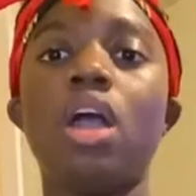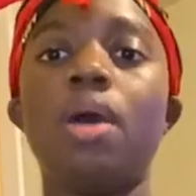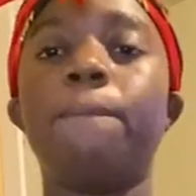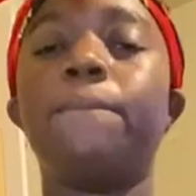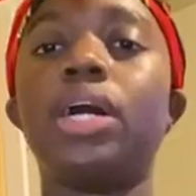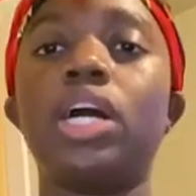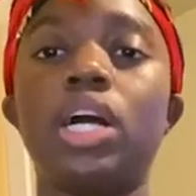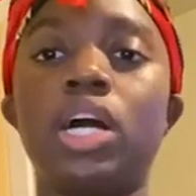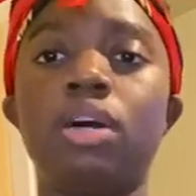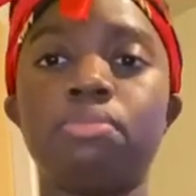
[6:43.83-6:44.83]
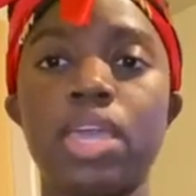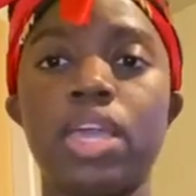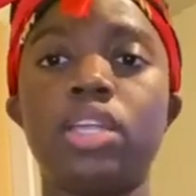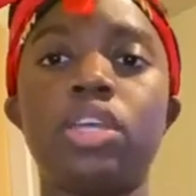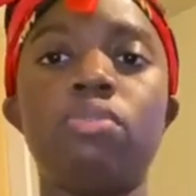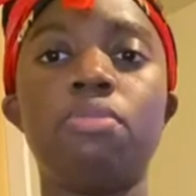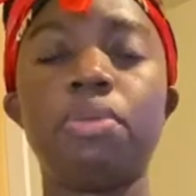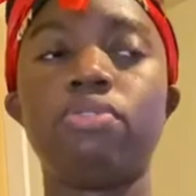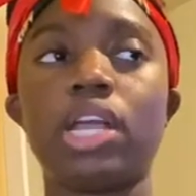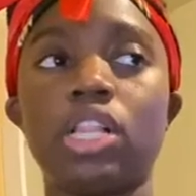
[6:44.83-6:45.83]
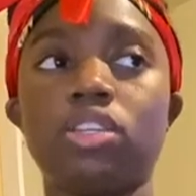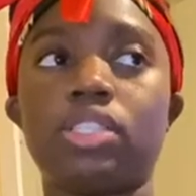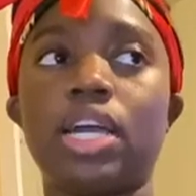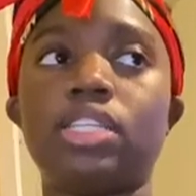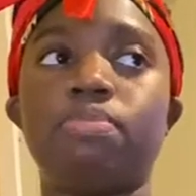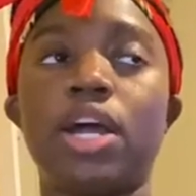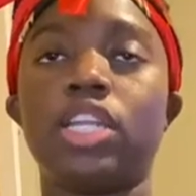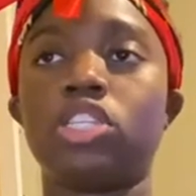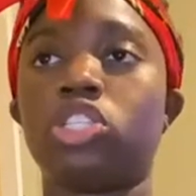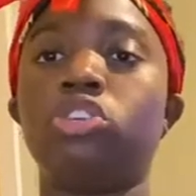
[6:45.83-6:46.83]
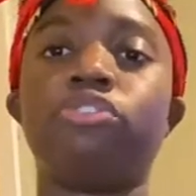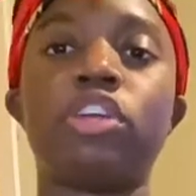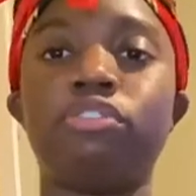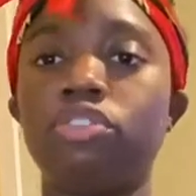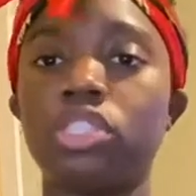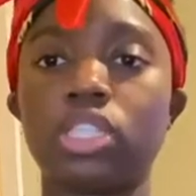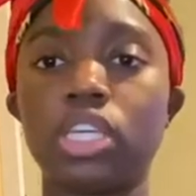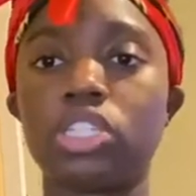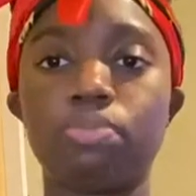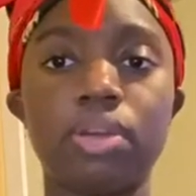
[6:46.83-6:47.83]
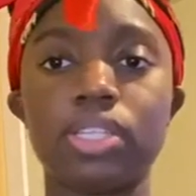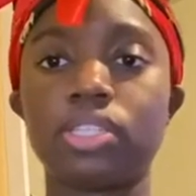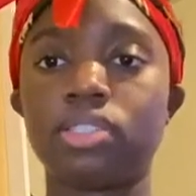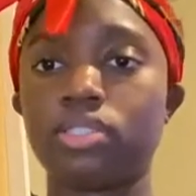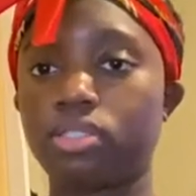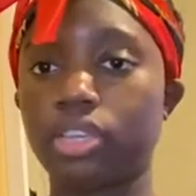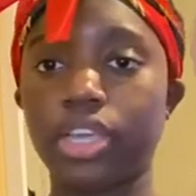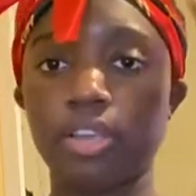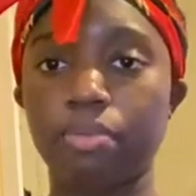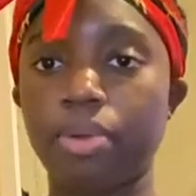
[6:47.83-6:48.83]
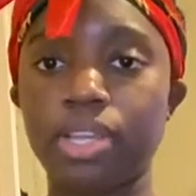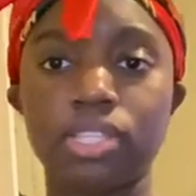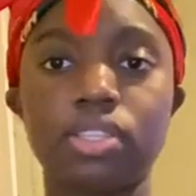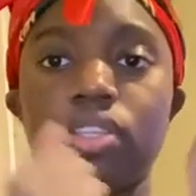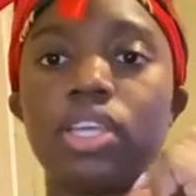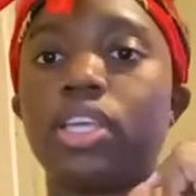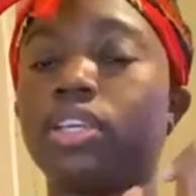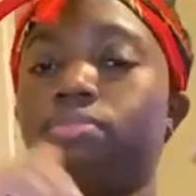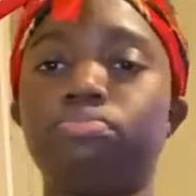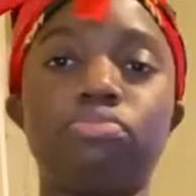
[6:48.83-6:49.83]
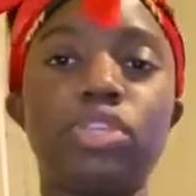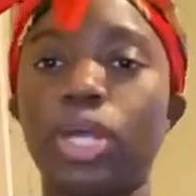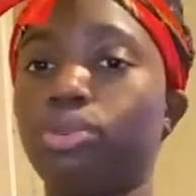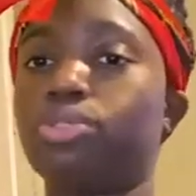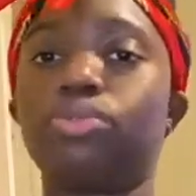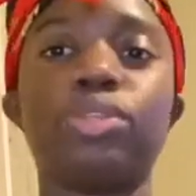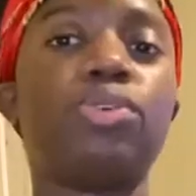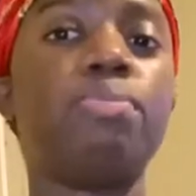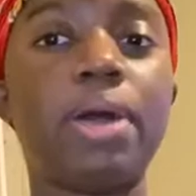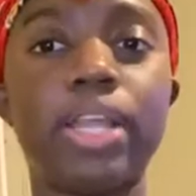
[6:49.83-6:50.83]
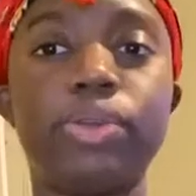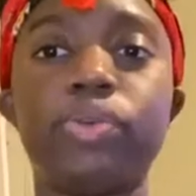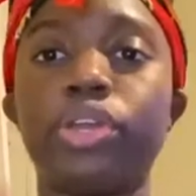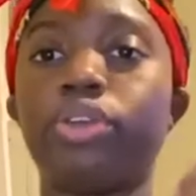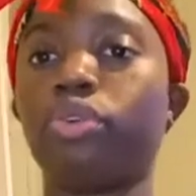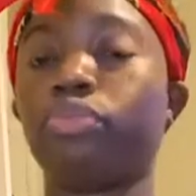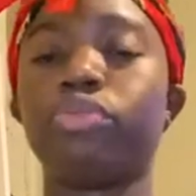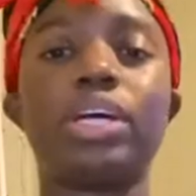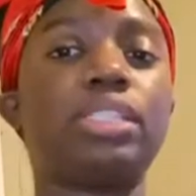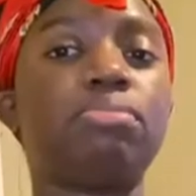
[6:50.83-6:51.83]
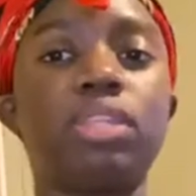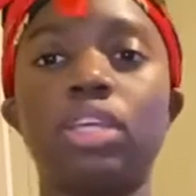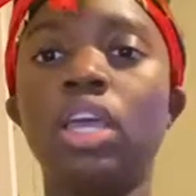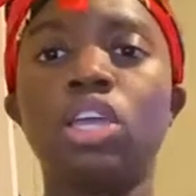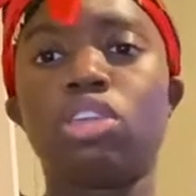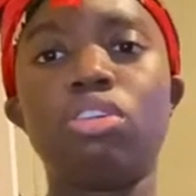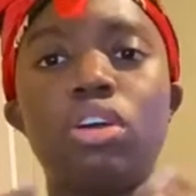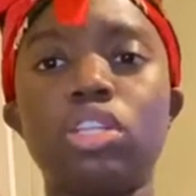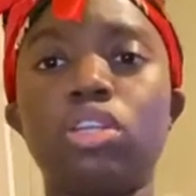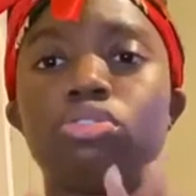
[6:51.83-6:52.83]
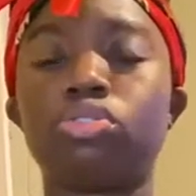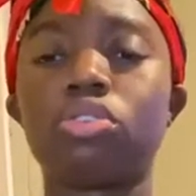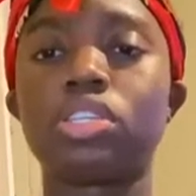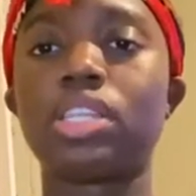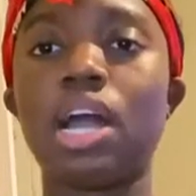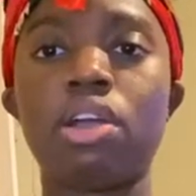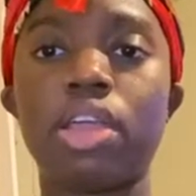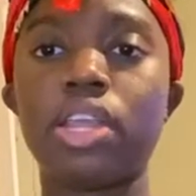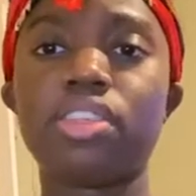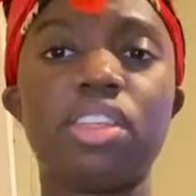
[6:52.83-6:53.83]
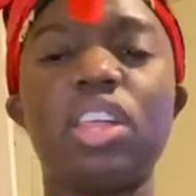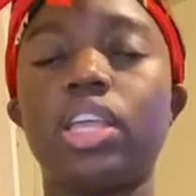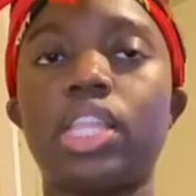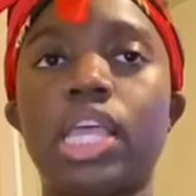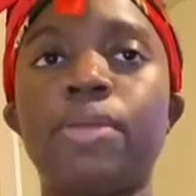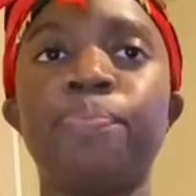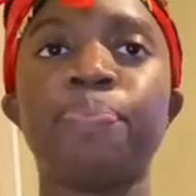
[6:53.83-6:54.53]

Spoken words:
But yeah, and there will be regular size bonnets too for if you just get your hair pressed and, you know, you just want to throw a bonnet on there, or if you got something, you know, a little short style or anything like that.